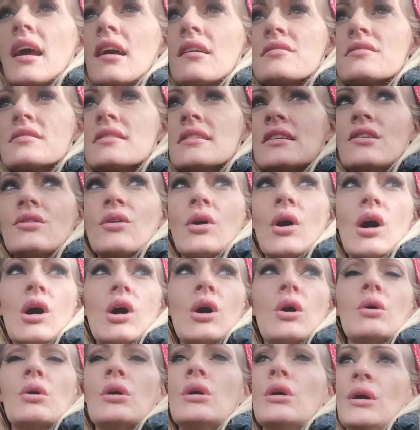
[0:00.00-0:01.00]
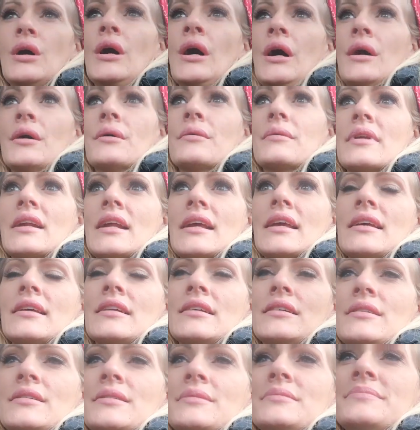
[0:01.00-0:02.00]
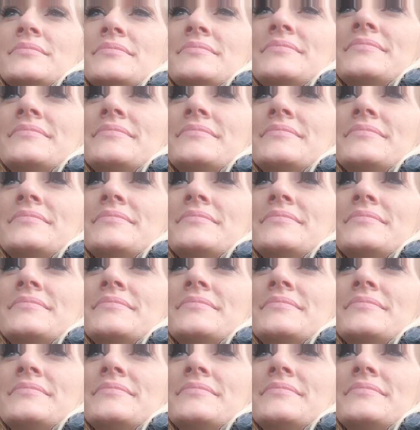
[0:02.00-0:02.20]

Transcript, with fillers: I'll see you all when I get home.